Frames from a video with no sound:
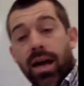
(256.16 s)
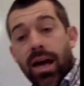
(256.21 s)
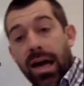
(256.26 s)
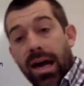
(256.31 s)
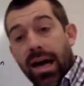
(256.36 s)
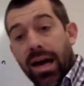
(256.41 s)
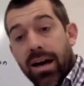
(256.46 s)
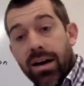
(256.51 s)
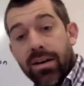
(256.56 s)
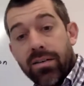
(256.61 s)

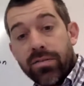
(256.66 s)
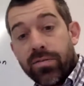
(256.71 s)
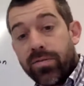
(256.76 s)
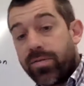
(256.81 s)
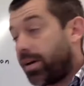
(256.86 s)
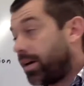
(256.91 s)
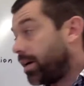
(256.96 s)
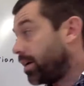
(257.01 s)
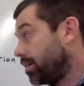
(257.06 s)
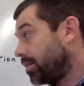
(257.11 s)
have
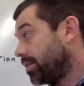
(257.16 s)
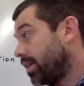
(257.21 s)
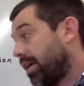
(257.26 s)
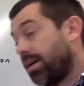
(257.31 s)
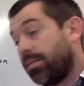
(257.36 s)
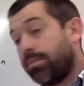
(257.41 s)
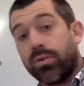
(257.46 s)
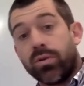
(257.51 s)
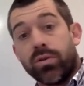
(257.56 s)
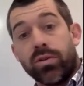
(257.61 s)

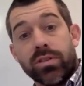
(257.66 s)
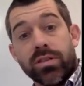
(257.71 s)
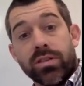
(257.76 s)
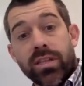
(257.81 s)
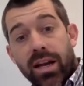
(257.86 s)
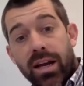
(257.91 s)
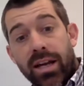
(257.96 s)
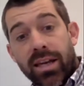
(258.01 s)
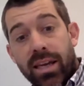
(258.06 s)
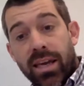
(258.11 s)
examples
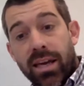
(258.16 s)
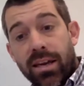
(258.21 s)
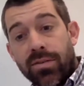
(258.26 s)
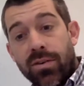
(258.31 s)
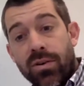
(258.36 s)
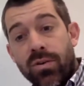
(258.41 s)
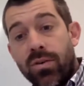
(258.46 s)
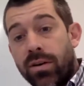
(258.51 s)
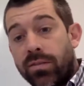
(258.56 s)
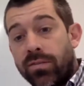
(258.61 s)
that I gave
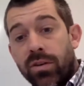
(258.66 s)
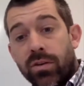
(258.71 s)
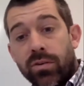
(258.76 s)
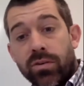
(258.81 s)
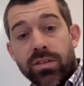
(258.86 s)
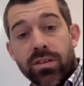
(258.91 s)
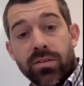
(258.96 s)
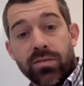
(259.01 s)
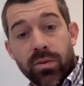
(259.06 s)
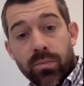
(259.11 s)
you of
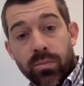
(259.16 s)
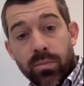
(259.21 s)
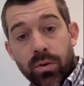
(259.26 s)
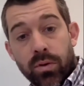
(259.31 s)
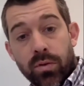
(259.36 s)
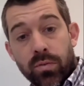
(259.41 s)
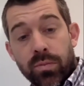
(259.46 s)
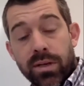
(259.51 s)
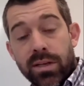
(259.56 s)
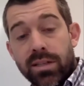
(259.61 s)
those different
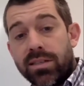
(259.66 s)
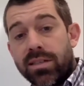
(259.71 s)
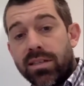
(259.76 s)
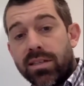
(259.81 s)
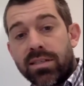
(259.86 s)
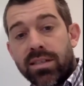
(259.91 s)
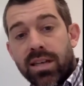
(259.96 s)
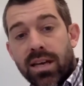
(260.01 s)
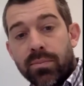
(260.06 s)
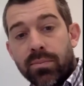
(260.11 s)
movements,
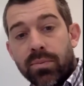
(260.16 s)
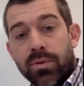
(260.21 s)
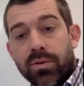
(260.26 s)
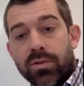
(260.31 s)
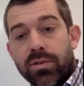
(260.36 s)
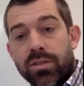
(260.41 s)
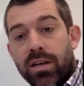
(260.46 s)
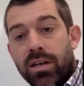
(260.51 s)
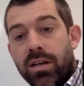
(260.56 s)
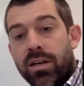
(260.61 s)

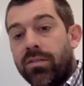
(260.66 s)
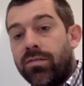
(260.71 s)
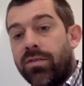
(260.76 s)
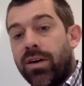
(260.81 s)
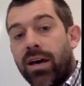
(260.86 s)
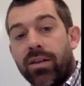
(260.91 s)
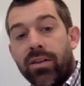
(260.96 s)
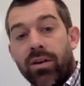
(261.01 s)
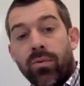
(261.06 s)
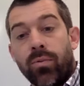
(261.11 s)
examples of
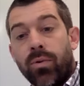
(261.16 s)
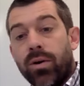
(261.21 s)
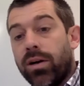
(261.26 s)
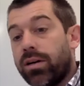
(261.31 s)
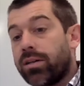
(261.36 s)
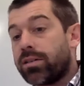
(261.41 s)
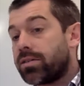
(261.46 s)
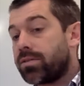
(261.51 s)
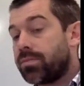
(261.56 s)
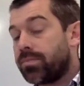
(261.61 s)
how that
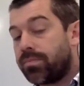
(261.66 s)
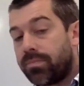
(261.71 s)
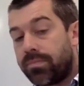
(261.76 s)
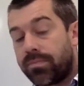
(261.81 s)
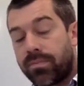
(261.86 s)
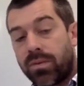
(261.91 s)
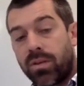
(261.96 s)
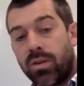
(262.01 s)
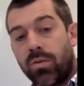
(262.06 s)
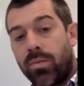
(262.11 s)
works.
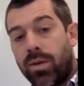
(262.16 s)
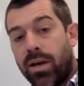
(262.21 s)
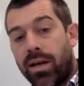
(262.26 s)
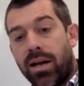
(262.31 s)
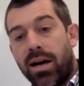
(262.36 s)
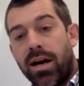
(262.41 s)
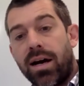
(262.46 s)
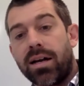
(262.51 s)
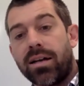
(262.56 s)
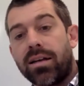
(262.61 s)
You may
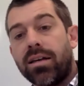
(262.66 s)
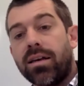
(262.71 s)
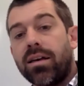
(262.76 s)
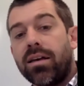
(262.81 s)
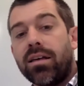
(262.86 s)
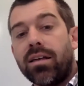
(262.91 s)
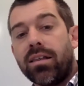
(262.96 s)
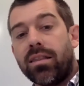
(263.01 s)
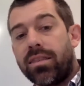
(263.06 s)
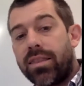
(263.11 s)
not.
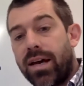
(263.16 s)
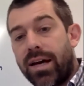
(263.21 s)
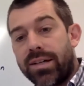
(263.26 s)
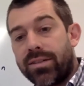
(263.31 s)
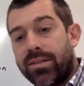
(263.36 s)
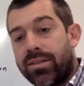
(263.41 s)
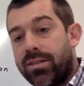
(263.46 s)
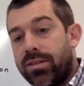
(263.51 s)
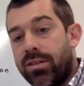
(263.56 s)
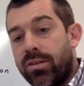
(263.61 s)
That
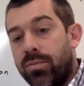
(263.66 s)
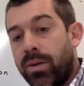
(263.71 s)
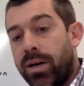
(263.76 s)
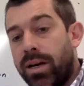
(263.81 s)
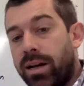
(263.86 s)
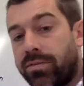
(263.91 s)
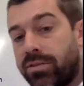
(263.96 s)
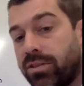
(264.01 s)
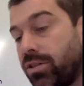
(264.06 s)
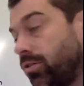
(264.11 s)
you might
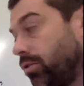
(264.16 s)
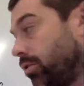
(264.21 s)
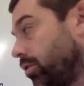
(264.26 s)
have to go to